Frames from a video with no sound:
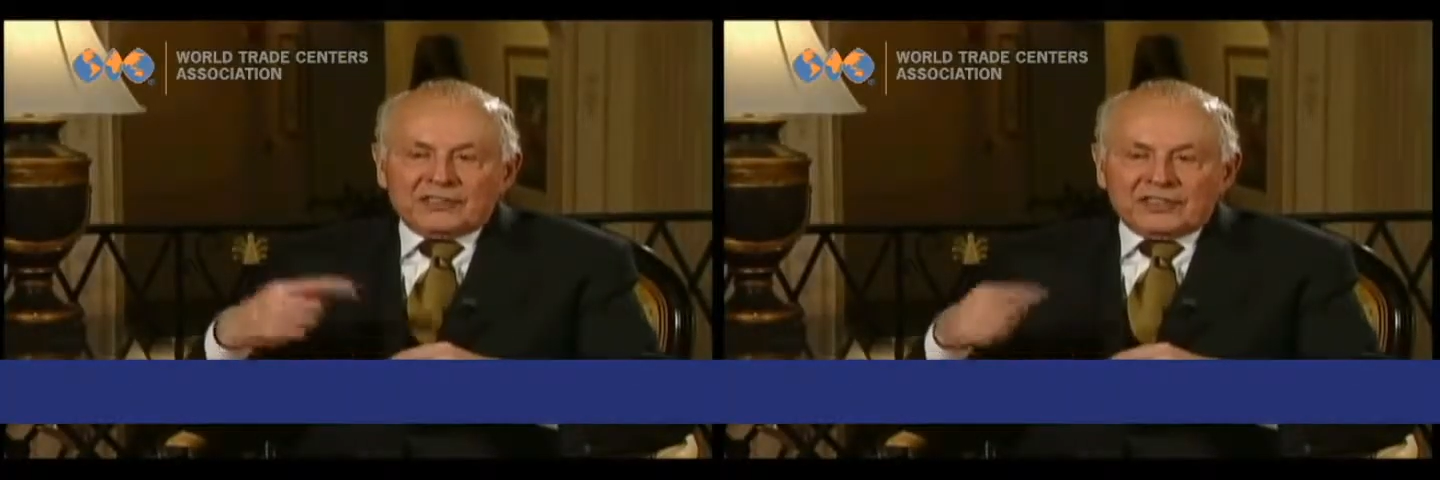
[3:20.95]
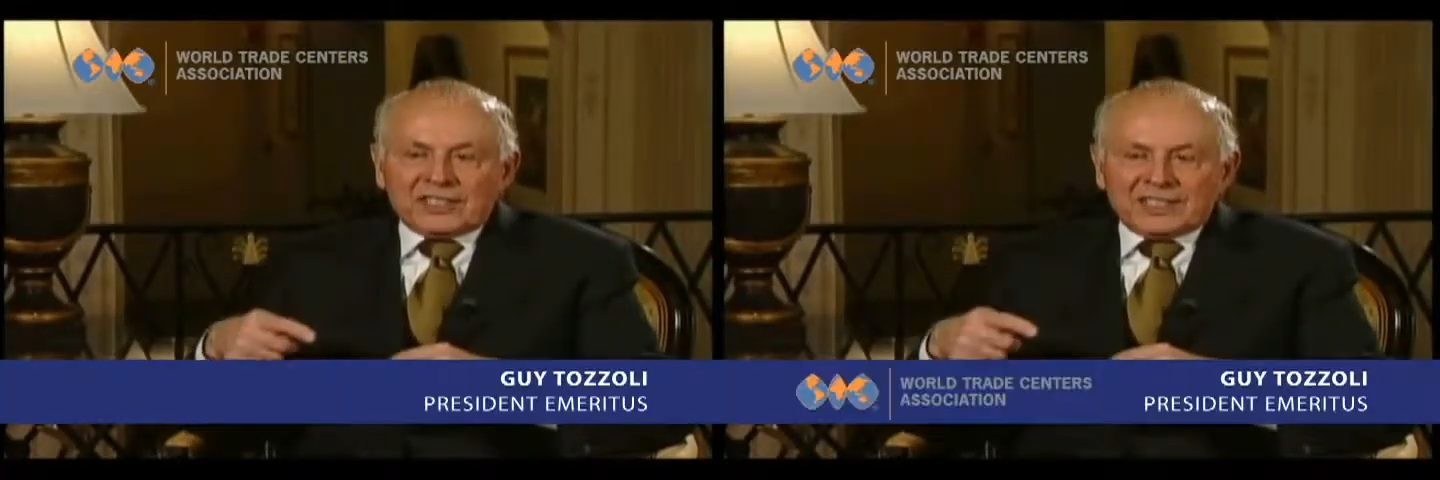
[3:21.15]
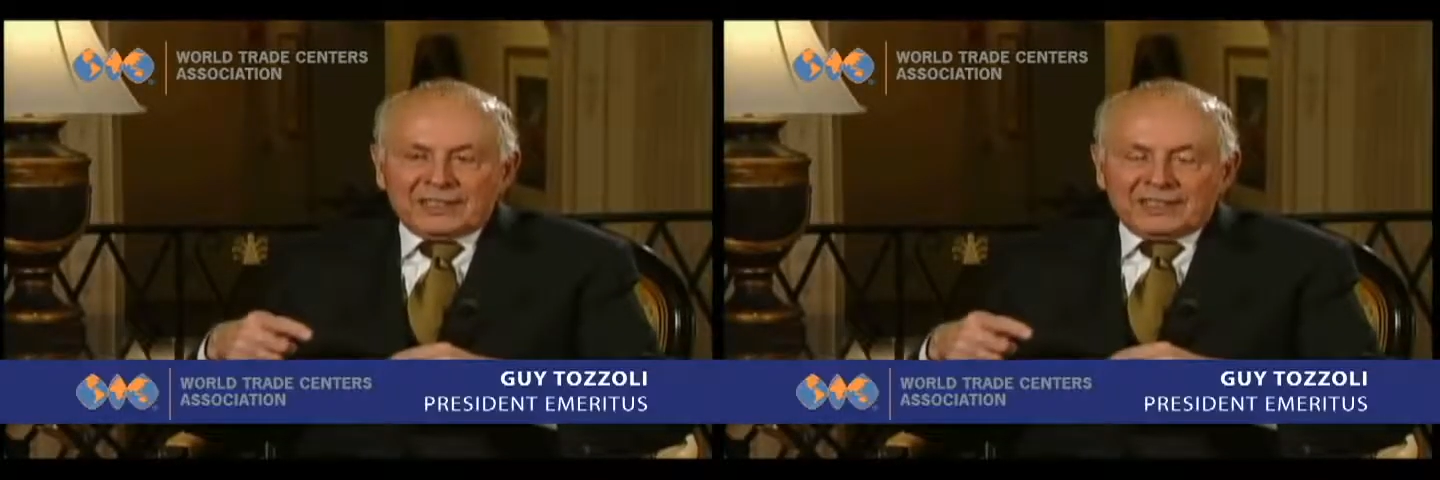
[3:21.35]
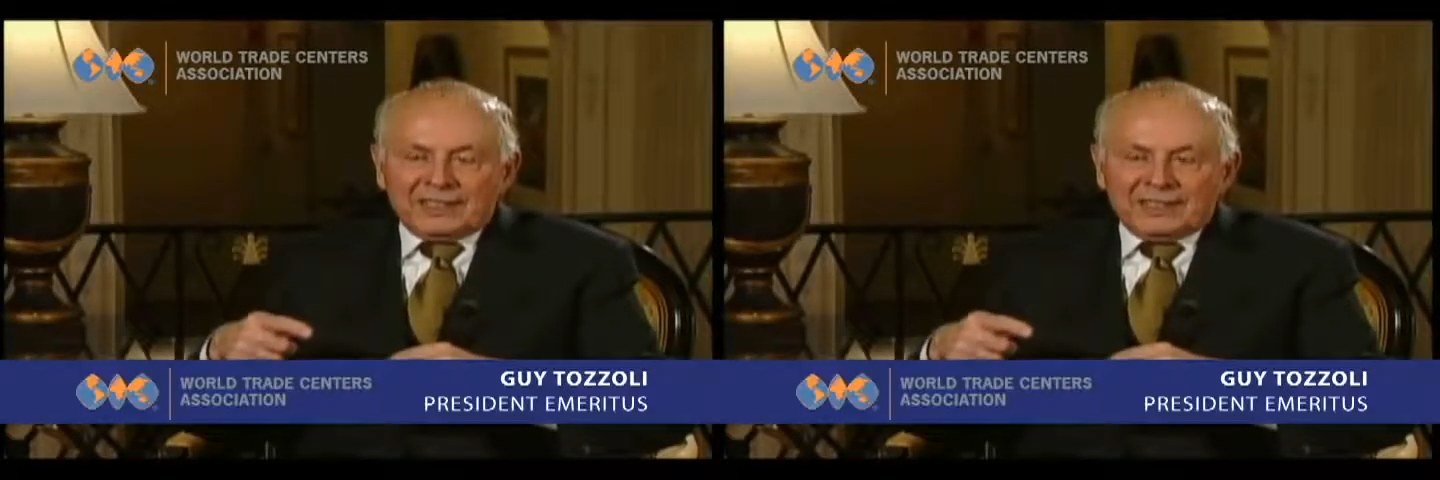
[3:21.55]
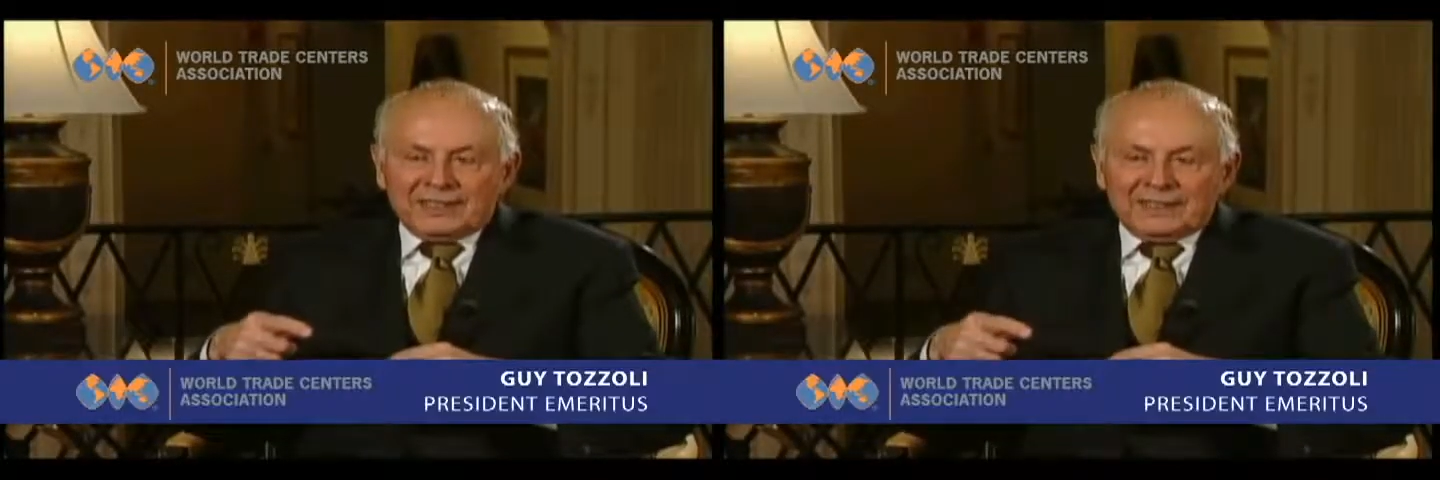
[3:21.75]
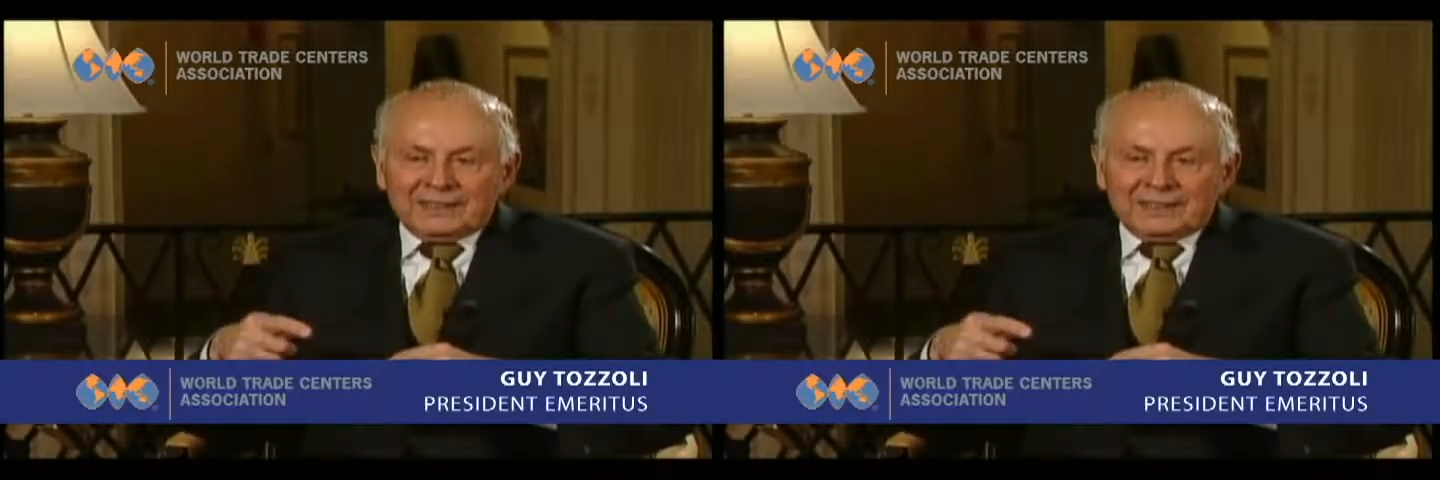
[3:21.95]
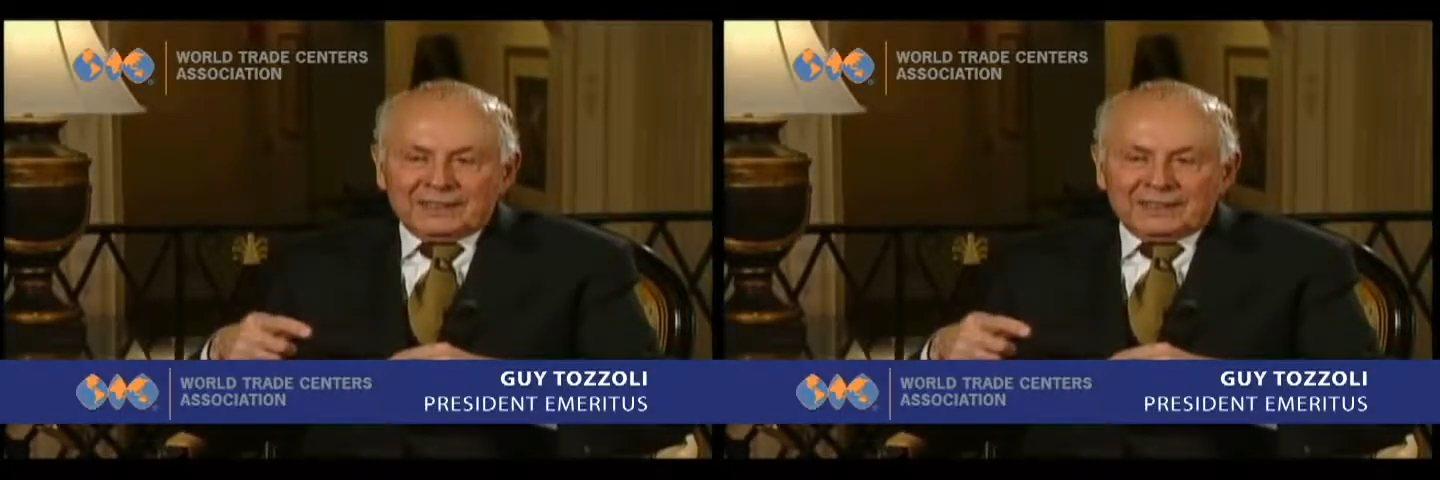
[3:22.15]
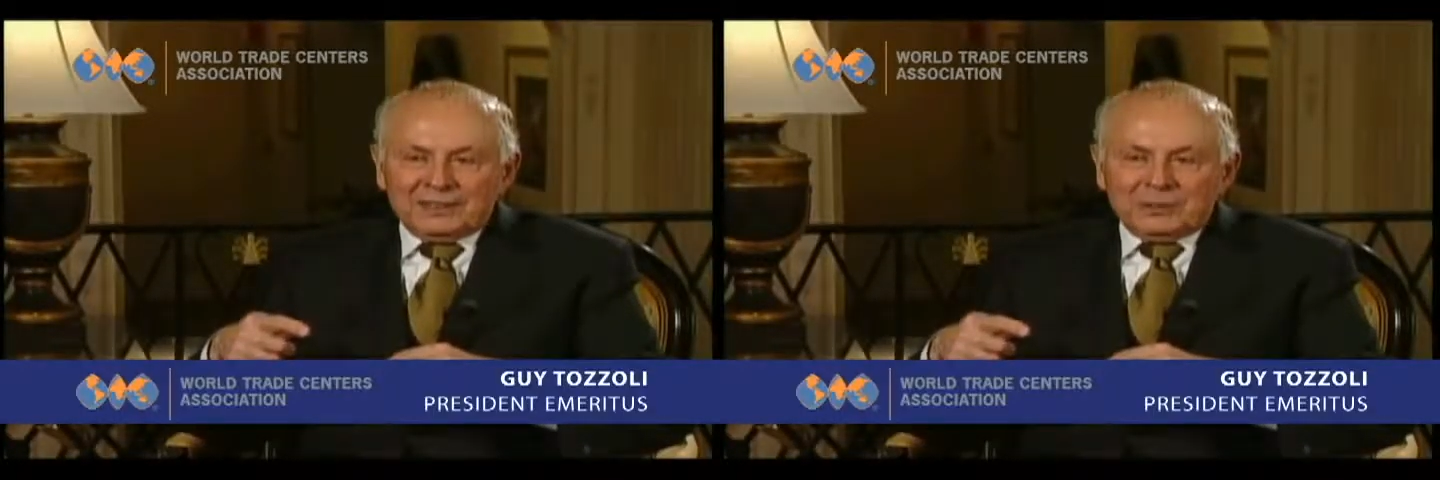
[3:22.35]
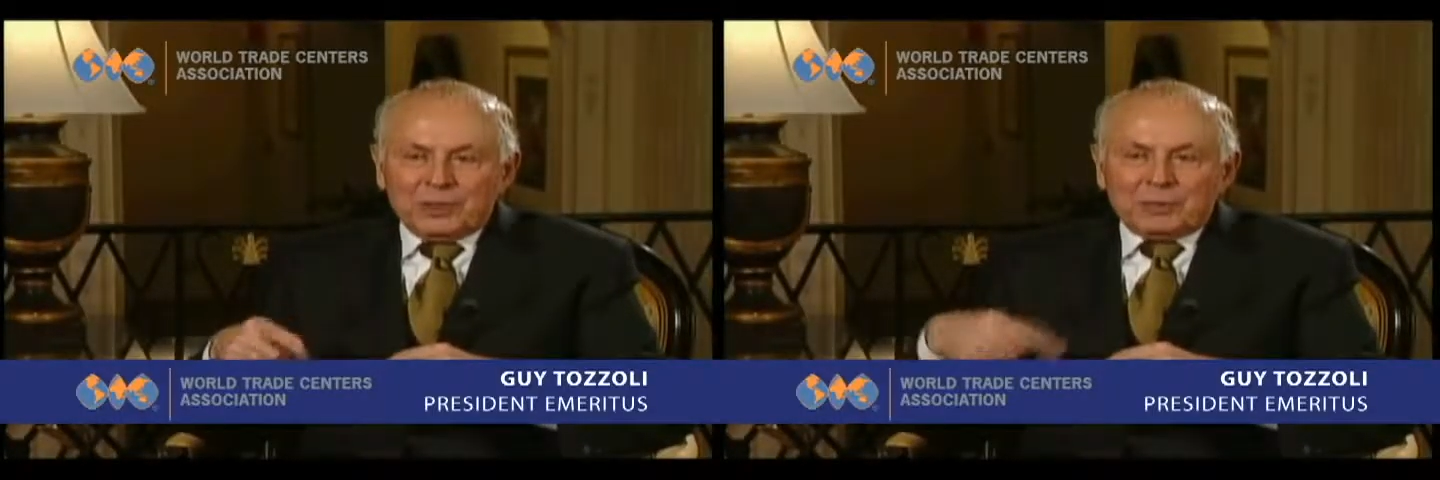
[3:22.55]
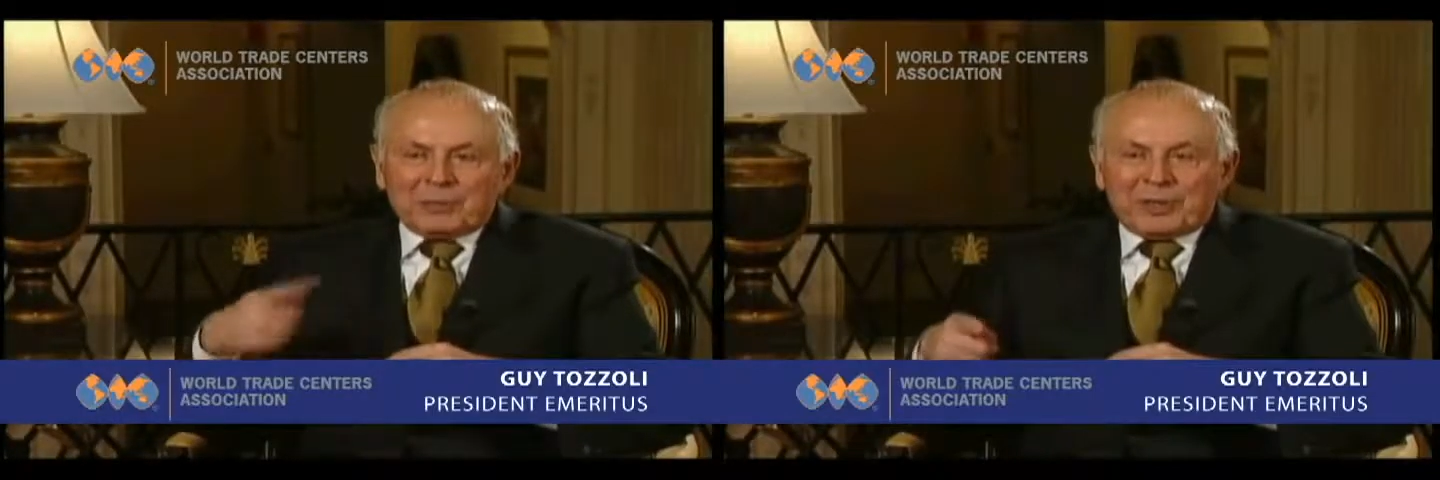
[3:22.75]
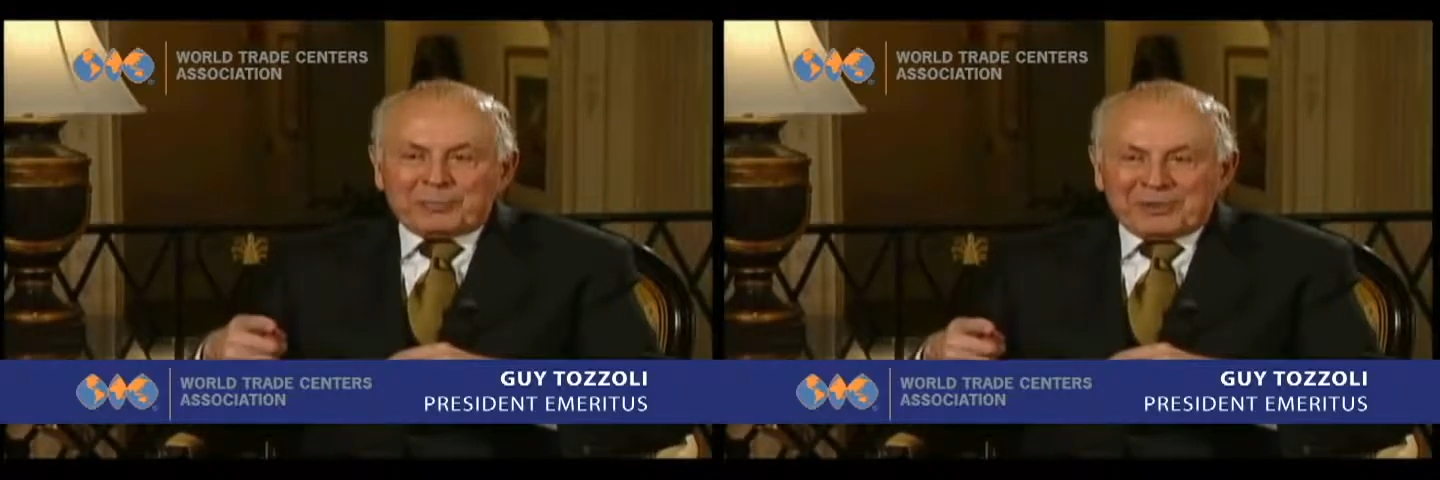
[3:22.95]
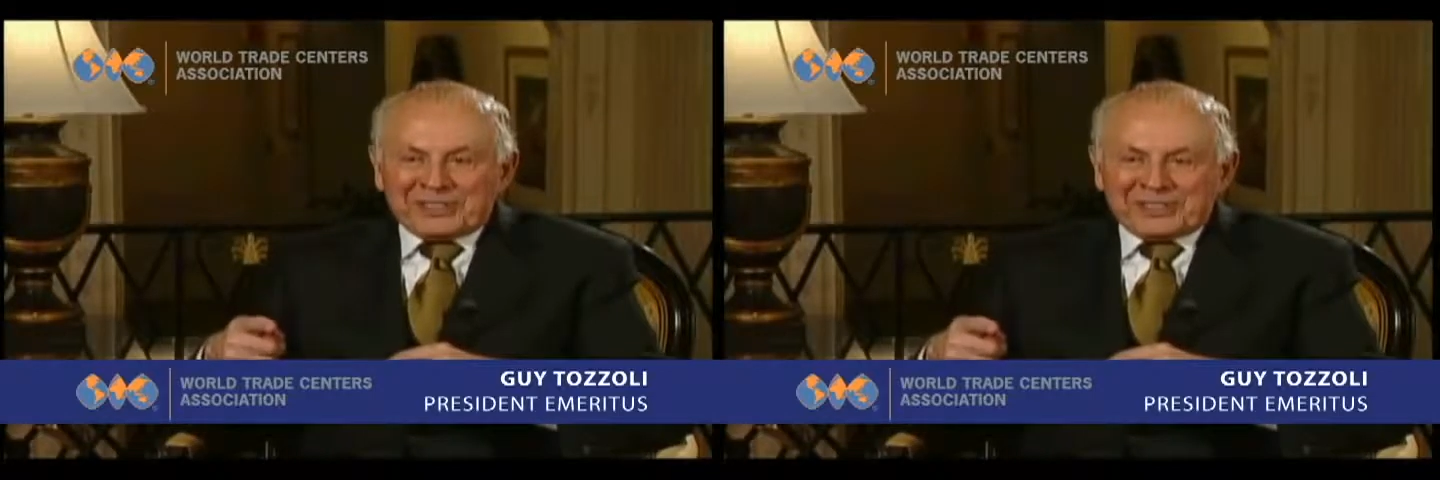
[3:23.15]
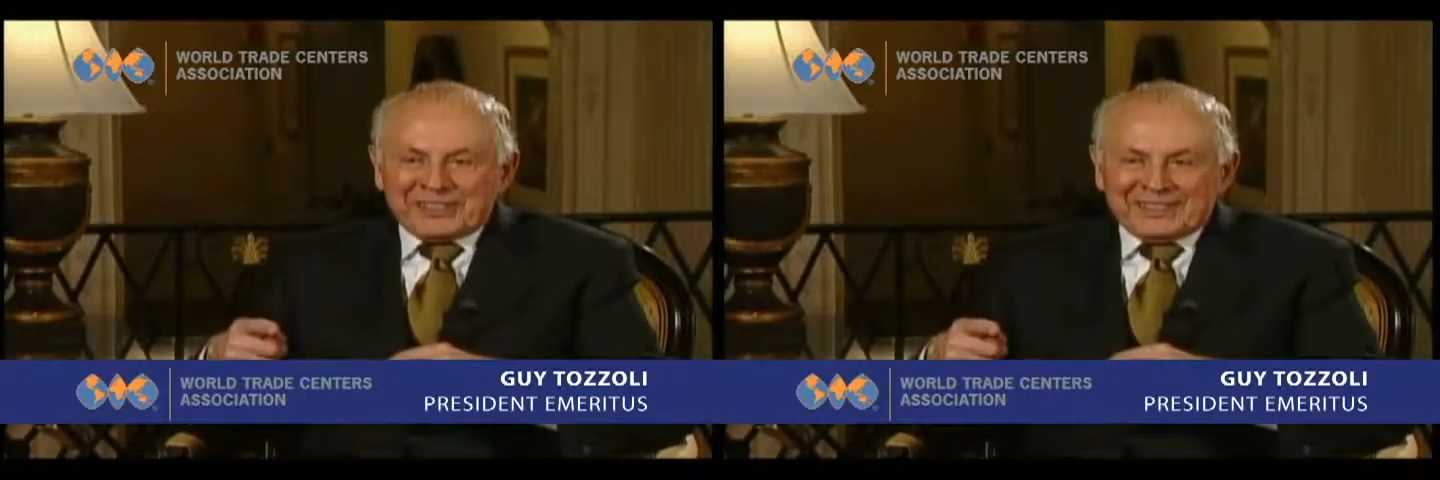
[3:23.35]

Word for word: facility with a purpose,